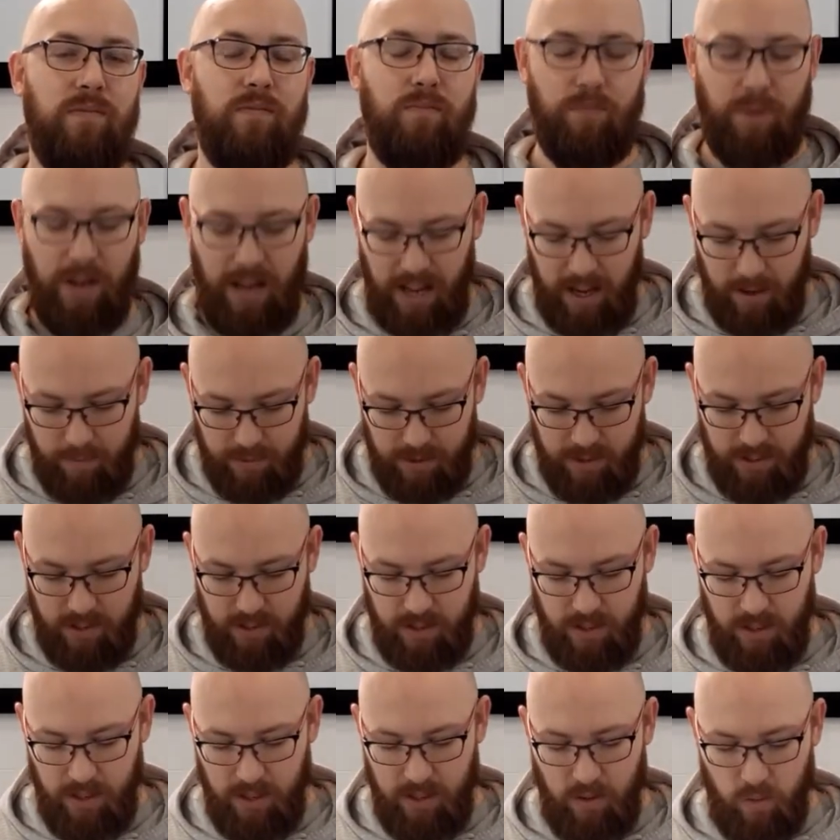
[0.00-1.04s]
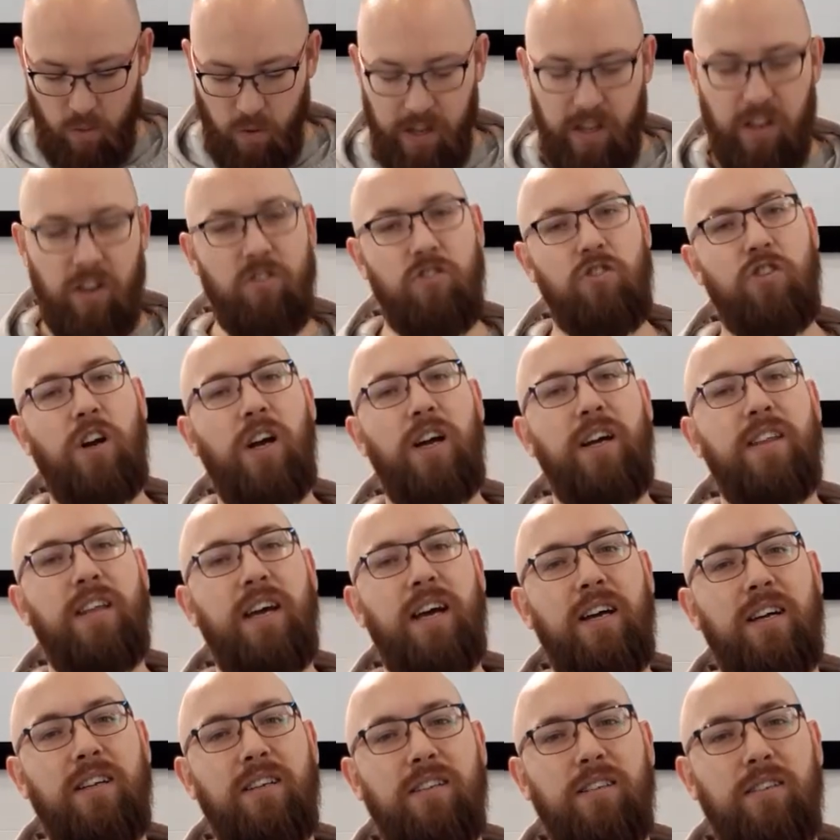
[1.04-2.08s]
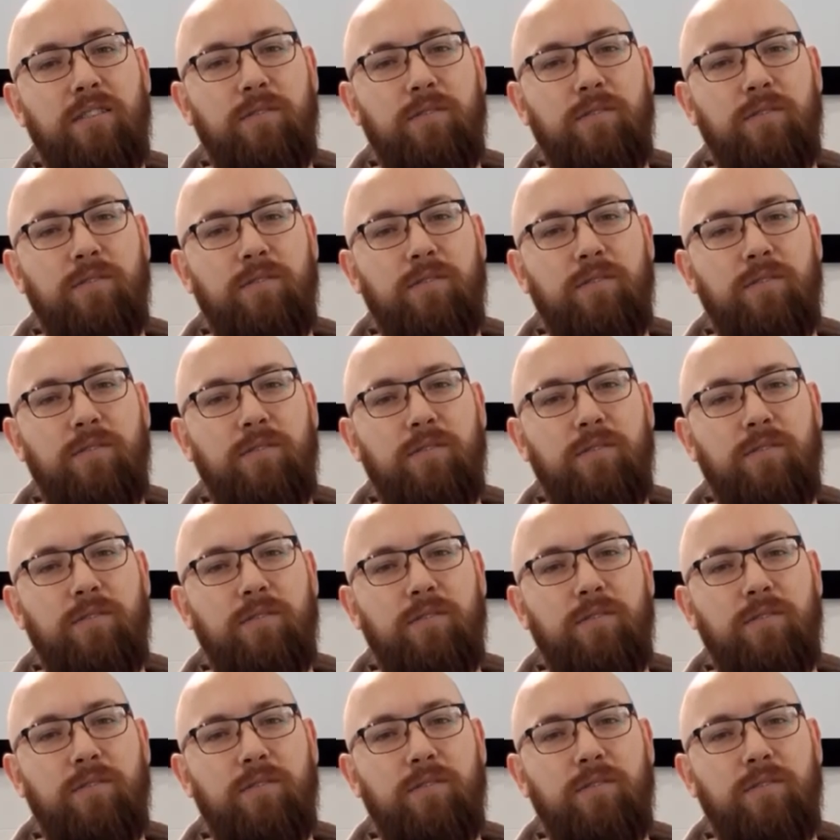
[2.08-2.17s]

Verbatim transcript: Perhaps we could try that.